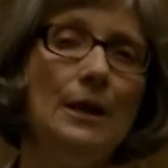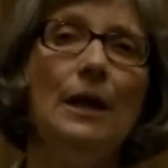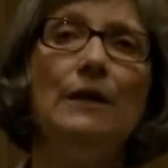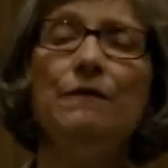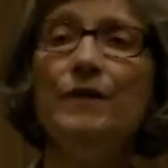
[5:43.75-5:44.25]

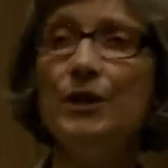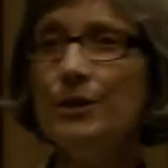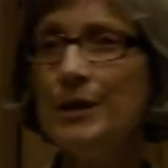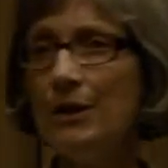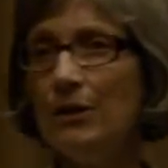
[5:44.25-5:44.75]
And the
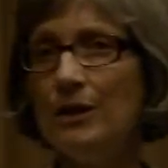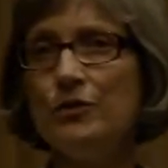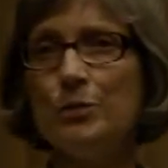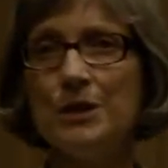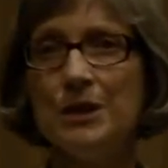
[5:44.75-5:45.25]

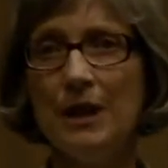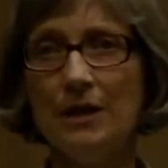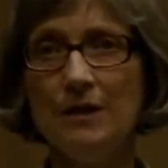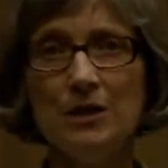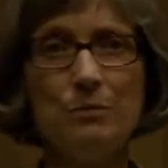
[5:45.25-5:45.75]
veterinarians were to
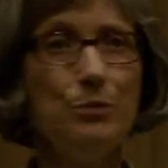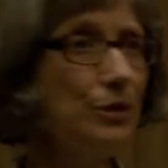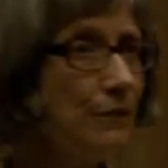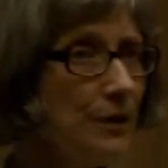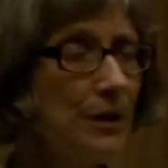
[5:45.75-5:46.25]
take these
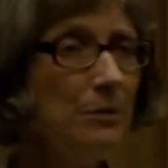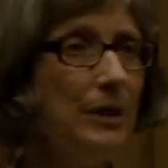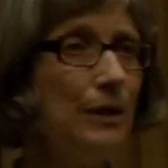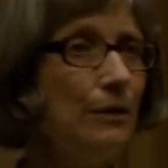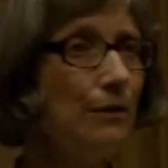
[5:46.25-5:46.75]
beautiful little
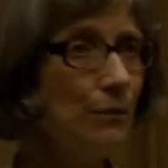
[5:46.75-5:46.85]
beagles,